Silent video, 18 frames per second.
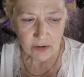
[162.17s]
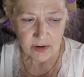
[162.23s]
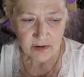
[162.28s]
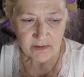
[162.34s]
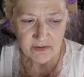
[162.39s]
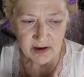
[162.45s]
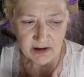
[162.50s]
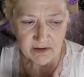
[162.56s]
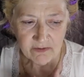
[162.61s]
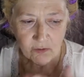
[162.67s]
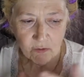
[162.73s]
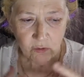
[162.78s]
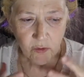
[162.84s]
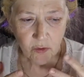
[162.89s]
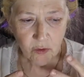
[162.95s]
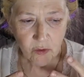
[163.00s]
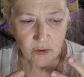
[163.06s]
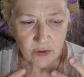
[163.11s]
I've never
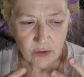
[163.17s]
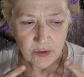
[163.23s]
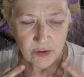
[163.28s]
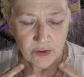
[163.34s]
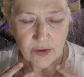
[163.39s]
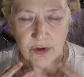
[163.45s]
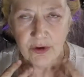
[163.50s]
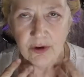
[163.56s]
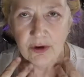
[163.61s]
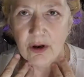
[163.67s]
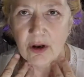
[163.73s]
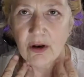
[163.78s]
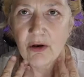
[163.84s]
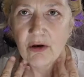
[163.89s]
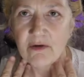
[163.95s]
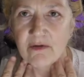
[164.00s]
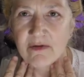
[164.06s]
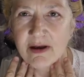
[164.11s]
worn a lot
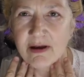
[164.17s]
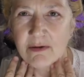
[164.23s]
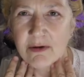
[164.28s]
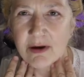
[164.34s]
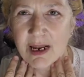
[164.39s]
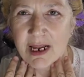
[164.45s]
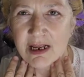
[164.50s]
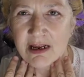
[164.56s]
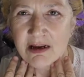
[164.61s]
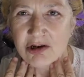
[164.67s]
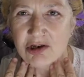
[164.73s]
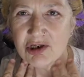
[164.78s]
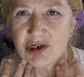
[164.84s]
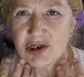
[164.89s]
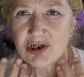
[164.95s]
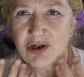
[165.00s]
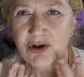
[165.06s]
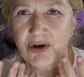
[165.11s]
of
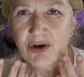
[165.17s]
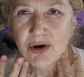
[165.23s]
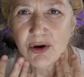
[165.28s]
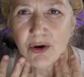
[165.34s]
foundation